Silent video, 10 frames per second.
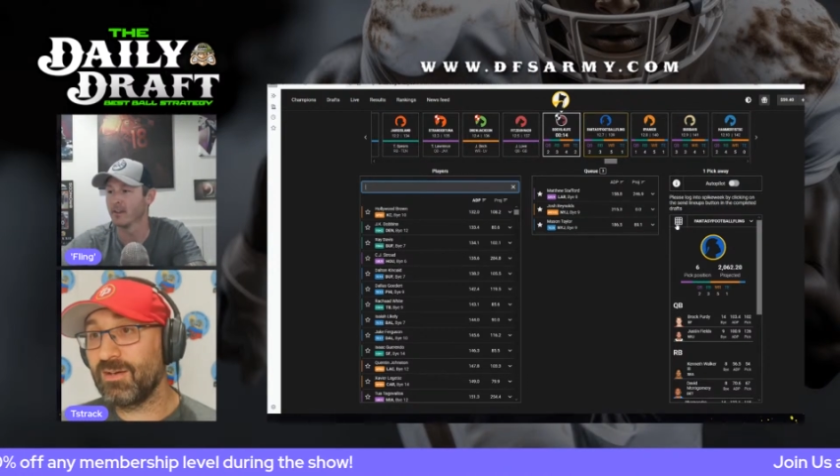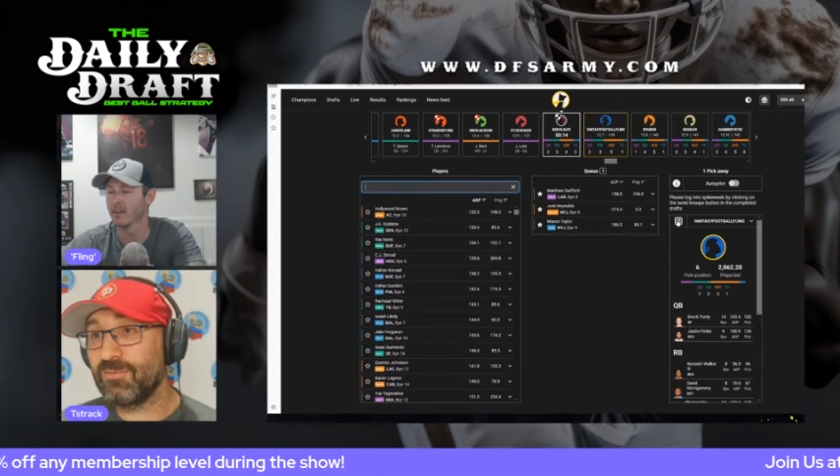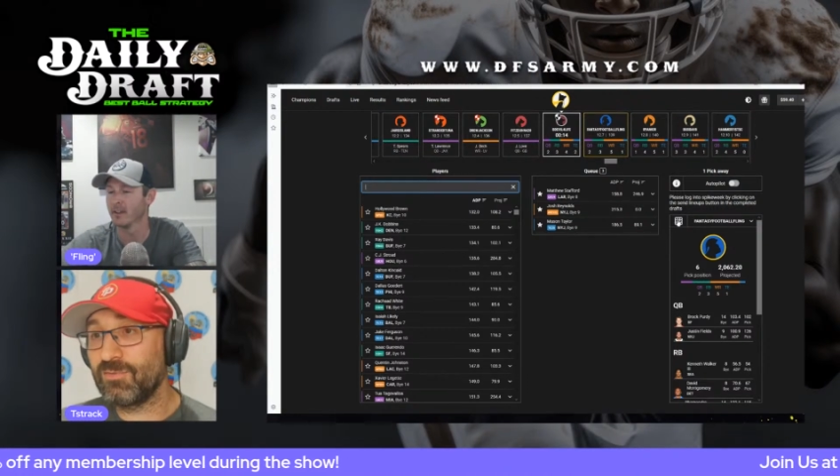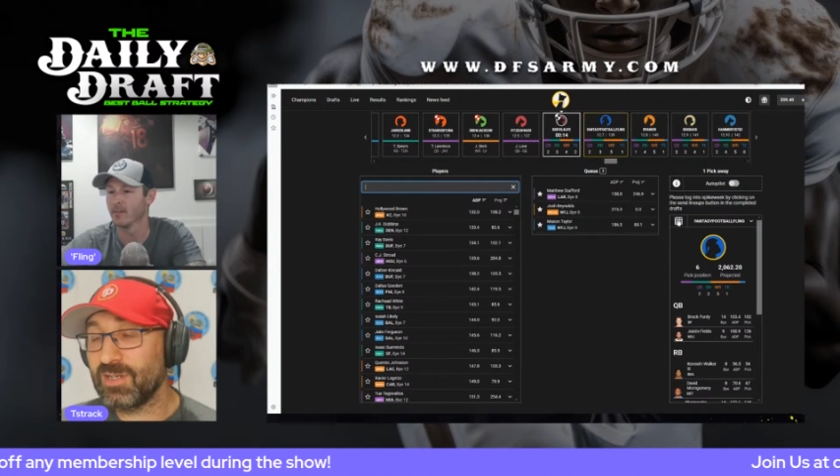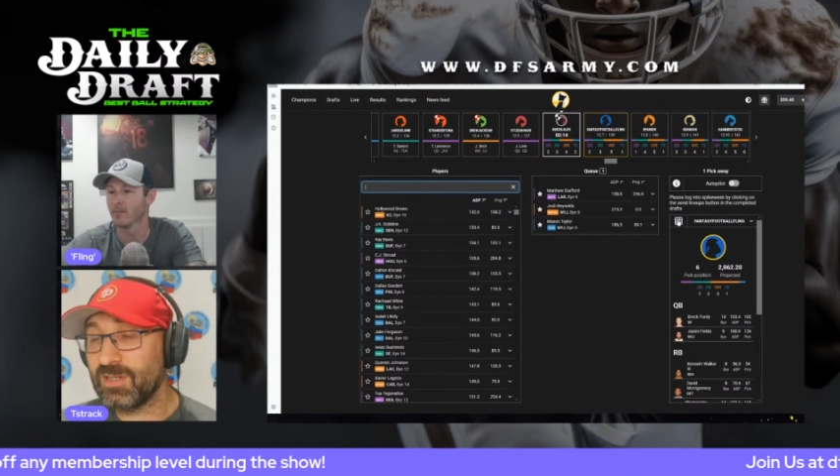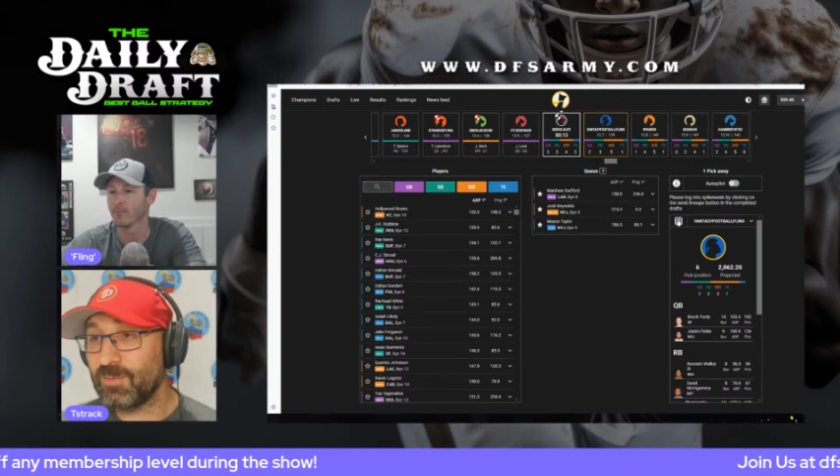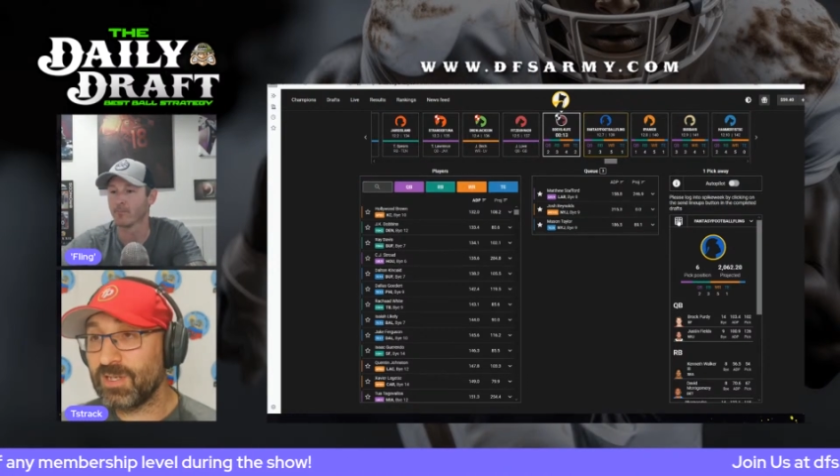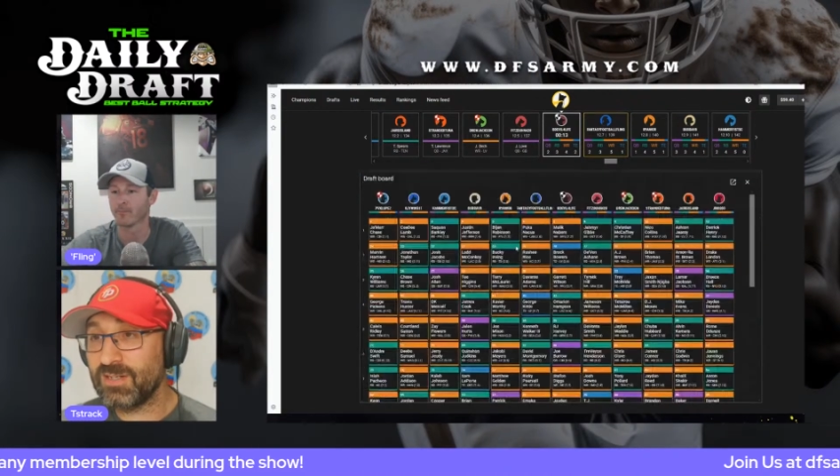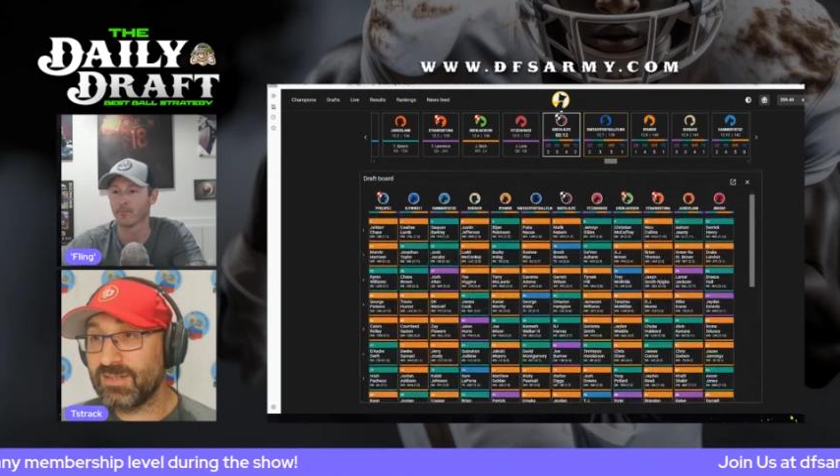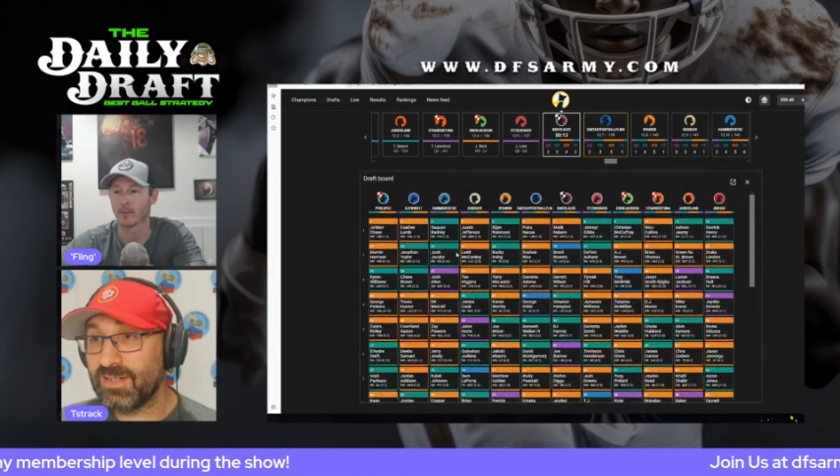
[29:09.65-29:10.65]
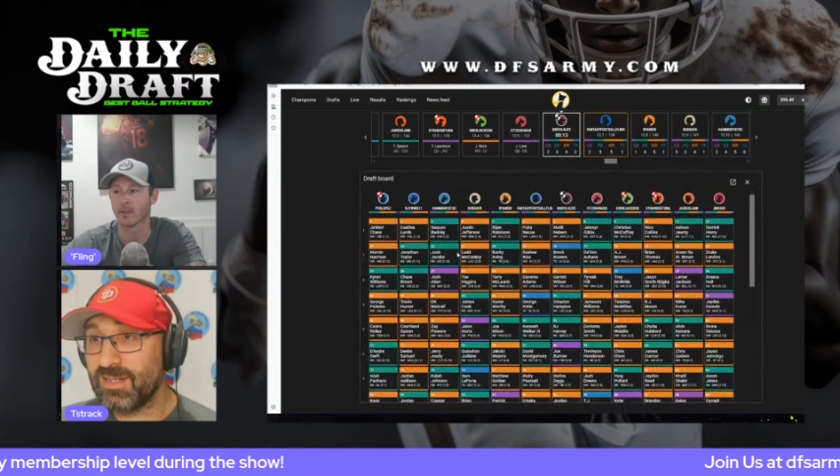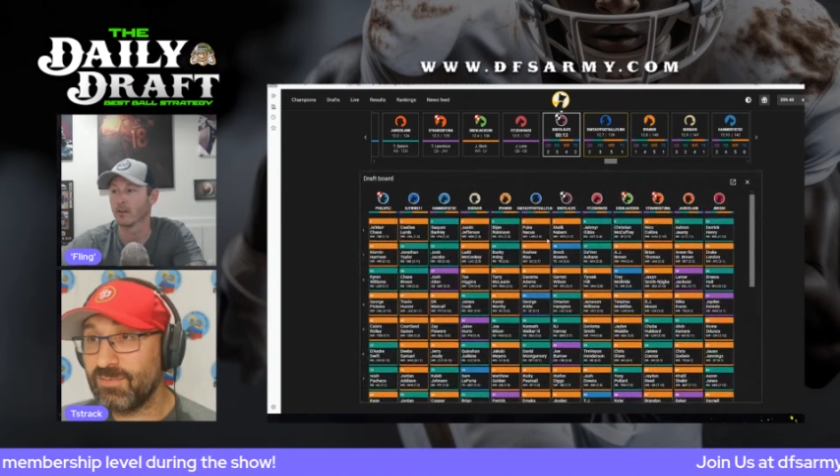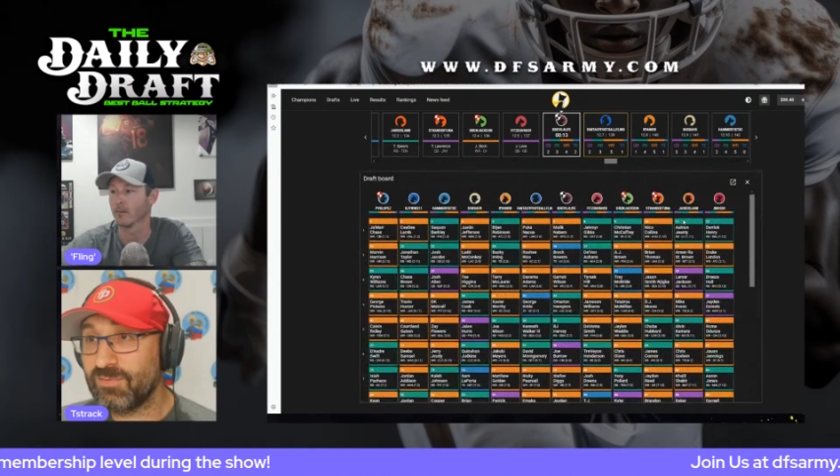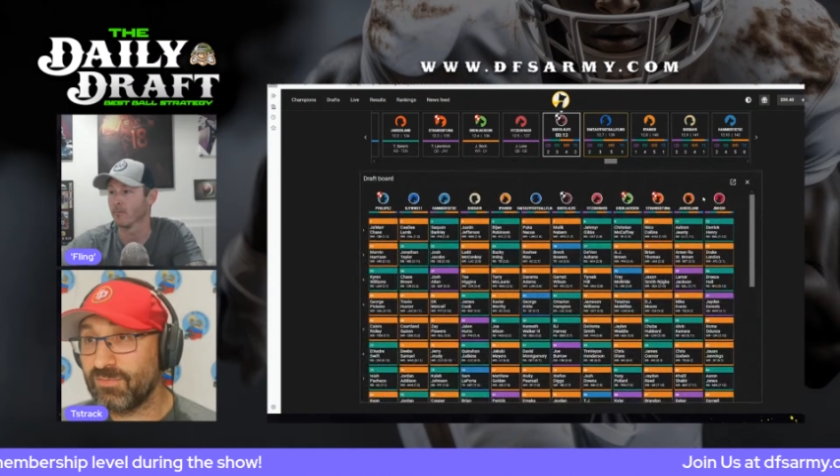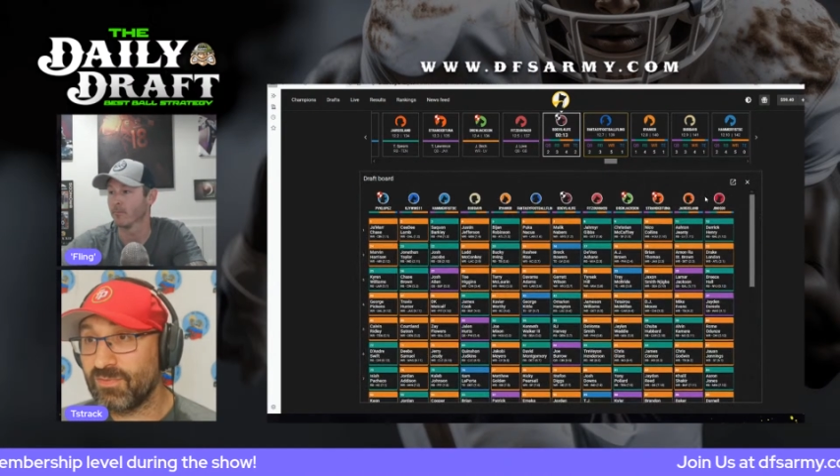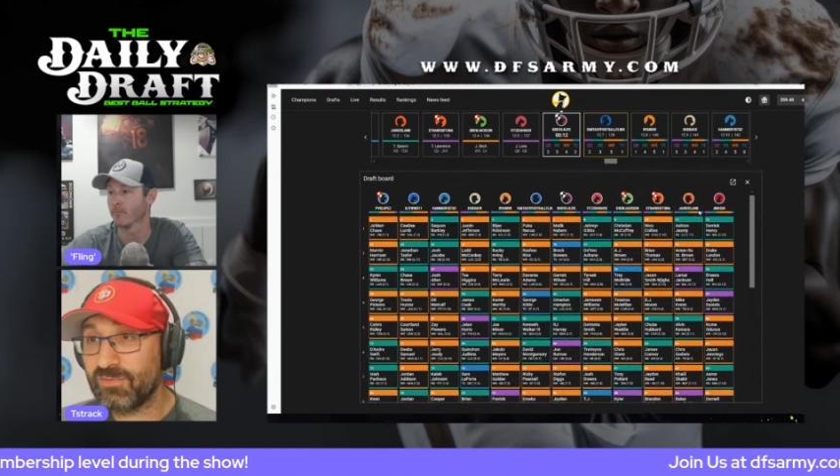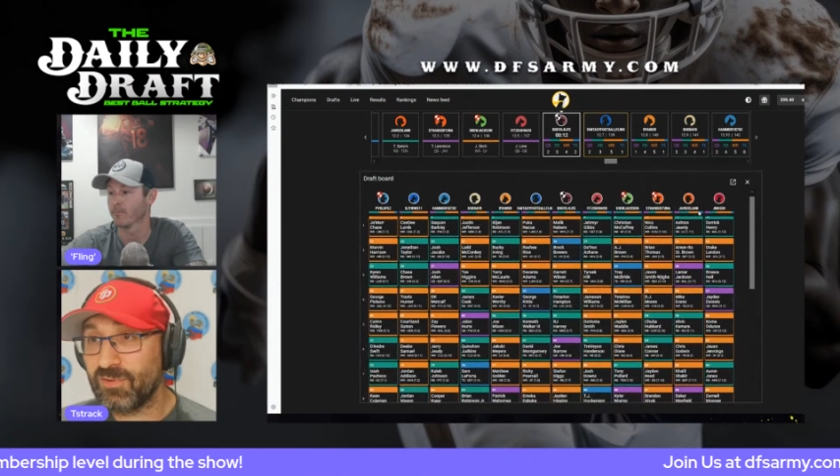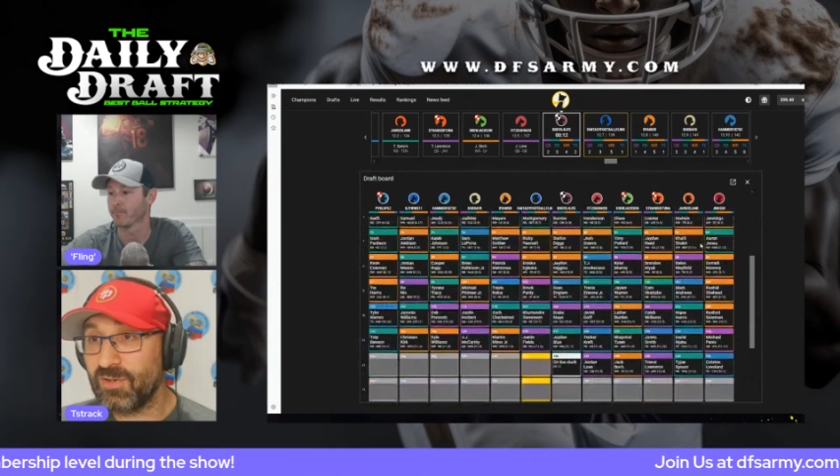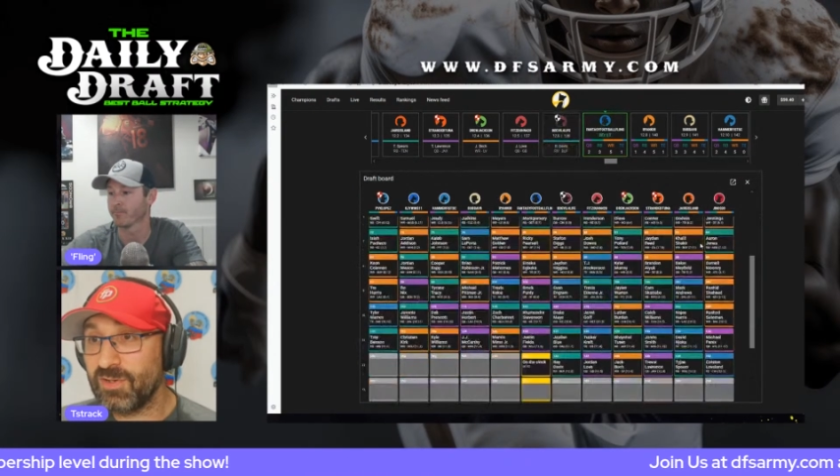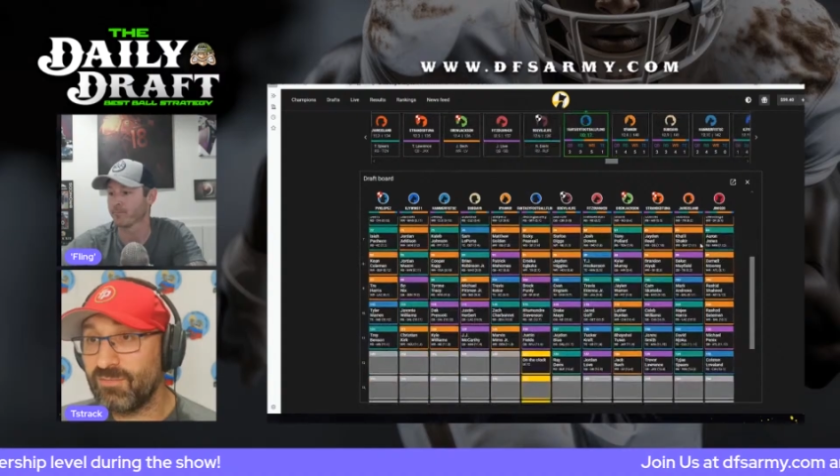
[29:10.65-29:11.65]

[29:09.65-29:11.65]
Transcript: a really weird team from the front,